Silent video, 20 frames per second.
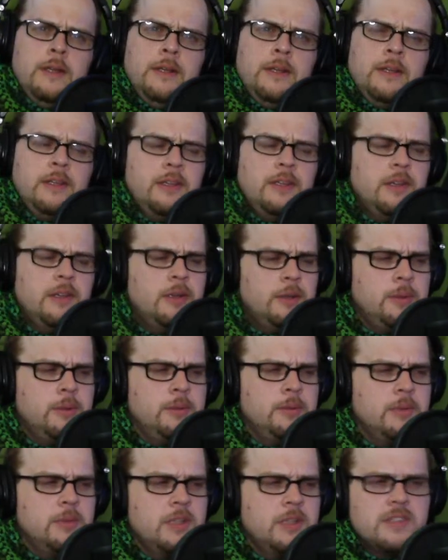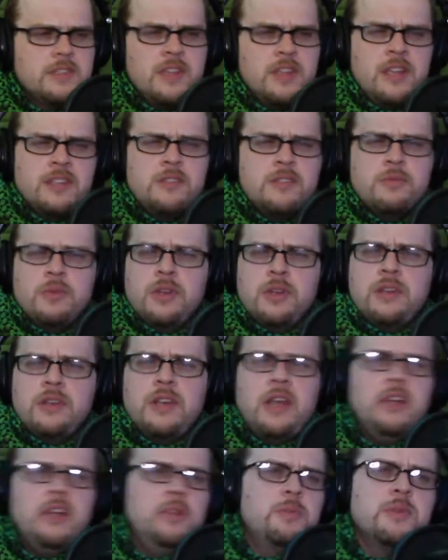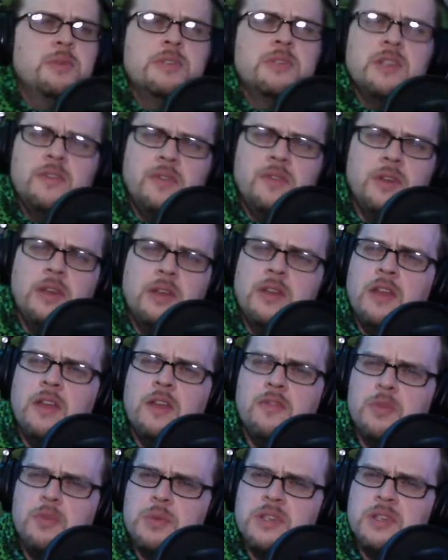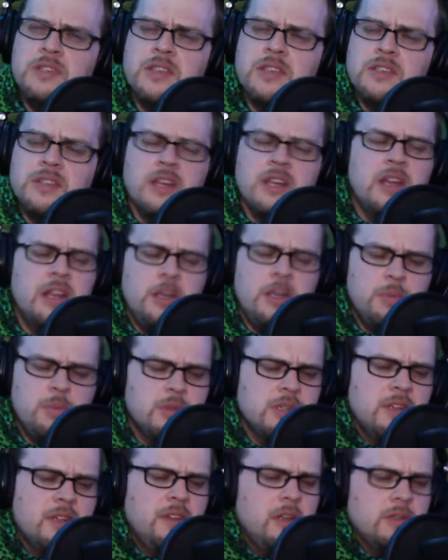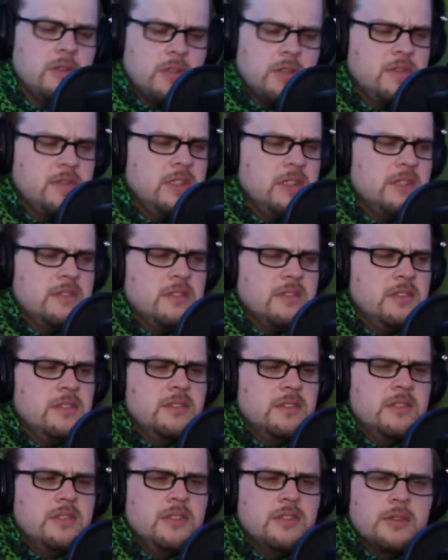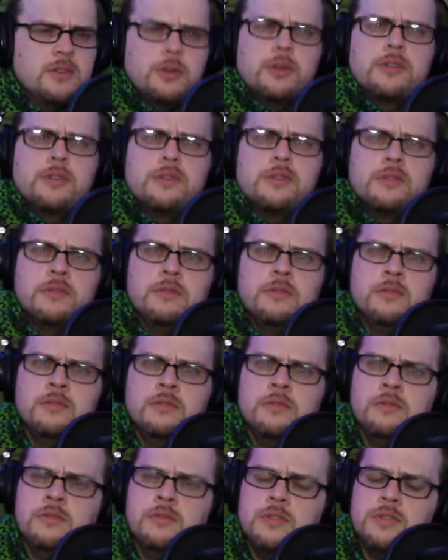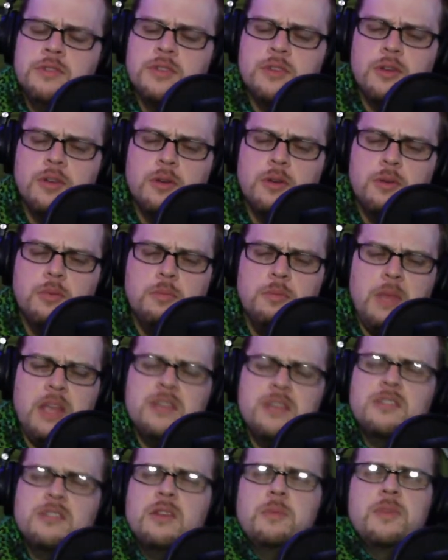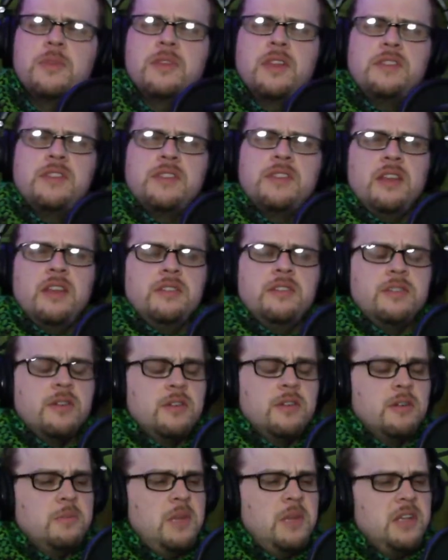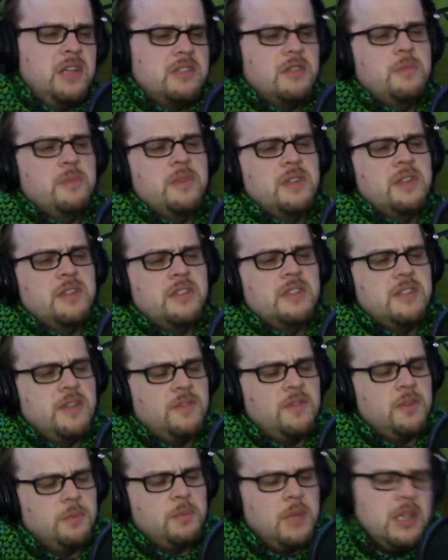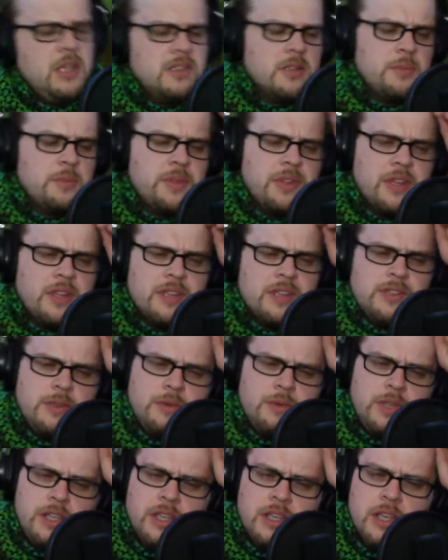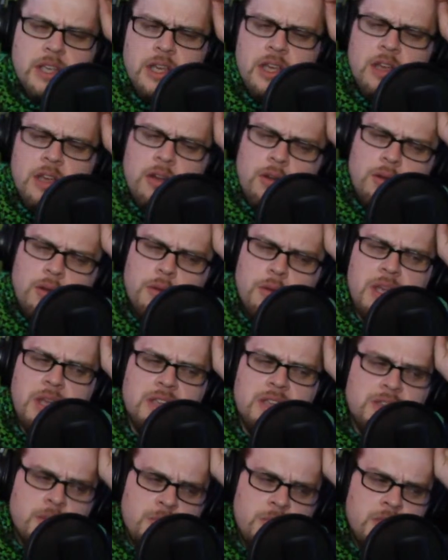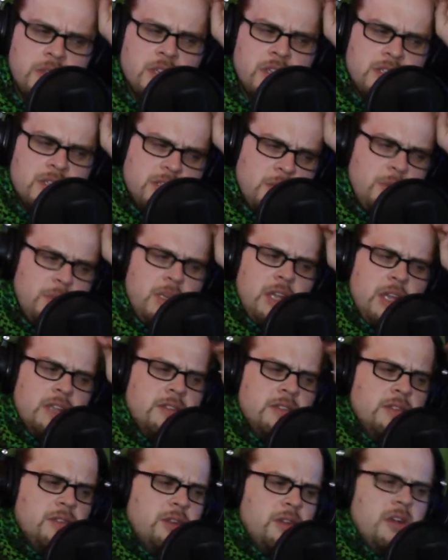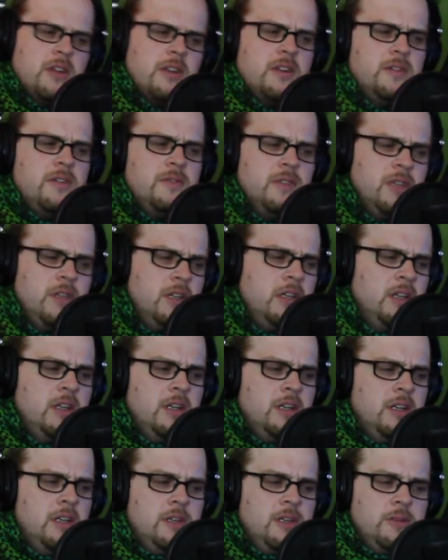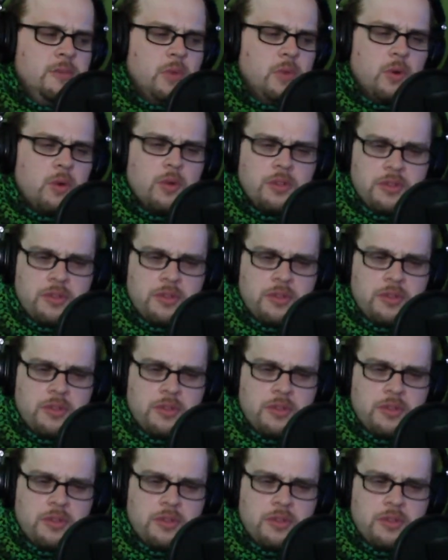Because that's what 90% of everybody says, that 90% of Airsoft is looks. So make something that's a head turner. Make something that's different. Make something that's unique, or make something that somebody hasn't thought of, or